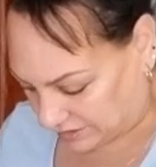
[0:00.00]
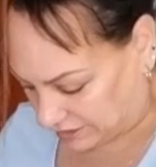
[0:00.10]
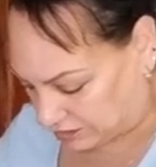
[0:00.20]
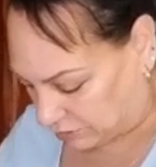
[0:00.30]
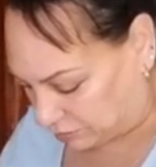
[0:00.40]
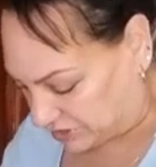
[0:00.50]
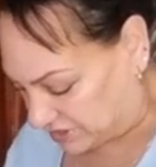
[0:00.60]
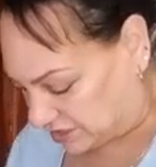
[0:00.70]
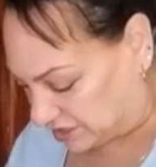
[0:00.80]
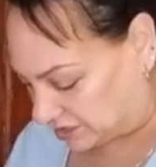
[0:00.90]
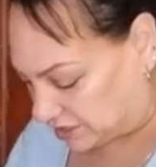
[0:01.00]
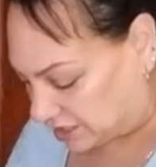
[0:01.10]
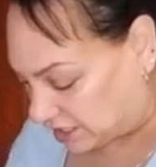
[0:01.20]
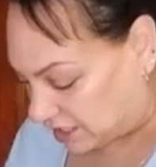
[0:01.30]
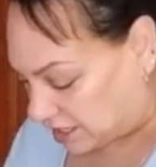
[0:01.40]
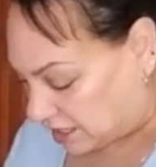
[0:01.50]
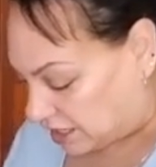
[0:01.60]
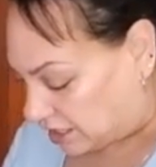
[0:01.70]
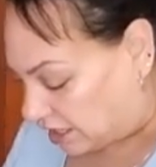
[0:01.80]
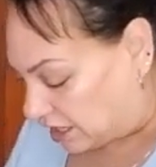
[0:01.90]
It's different.
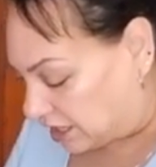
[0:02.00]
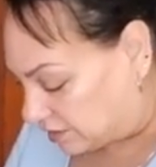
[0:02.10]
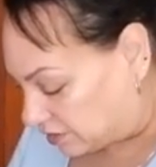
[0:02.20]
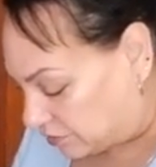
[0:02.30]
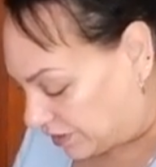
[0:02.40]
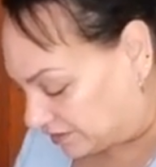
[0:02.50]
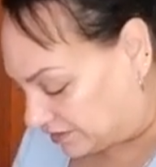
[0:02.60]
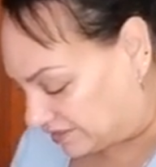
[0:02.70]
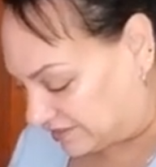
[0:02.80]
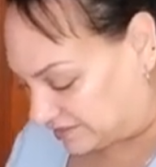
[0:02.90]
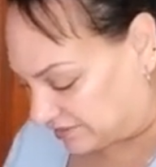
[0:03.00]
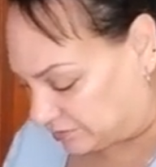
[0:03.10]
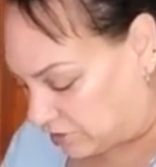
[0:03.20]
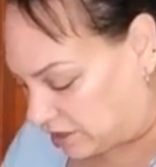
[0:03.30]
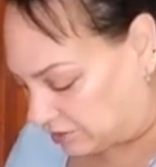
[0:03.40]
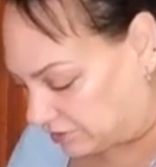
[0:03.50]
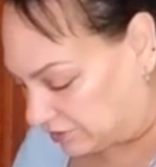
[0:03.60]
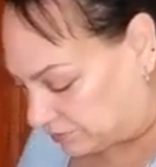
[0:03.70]
Uh, you want this small,